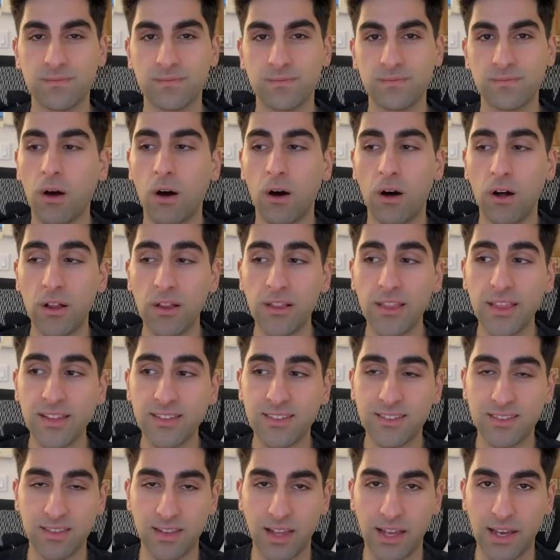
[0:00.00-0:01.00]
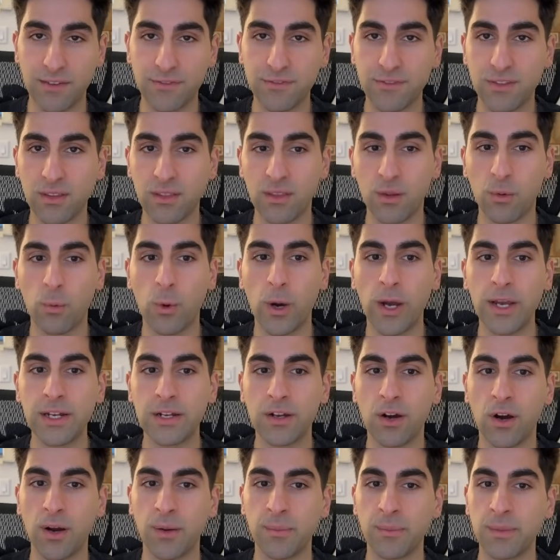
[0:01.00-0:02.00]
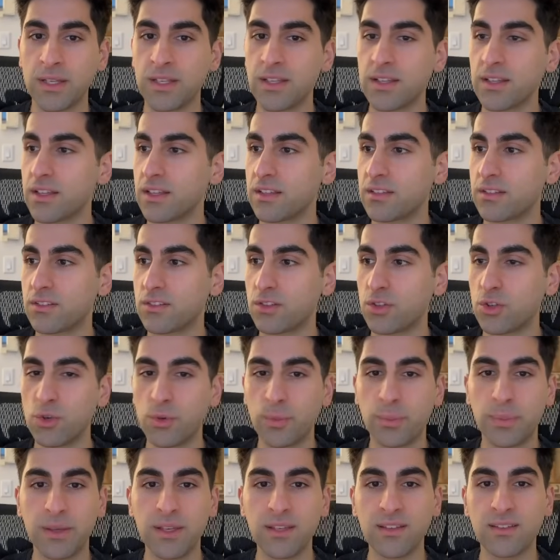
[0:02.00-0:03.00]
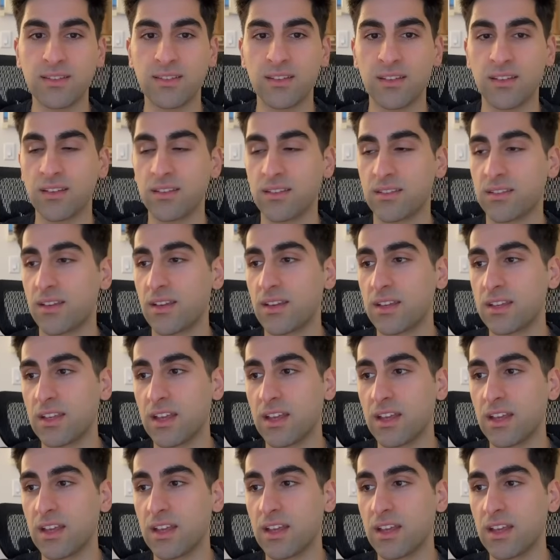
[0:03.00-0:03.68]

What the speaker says: All that's left in the white army is 2 pieces,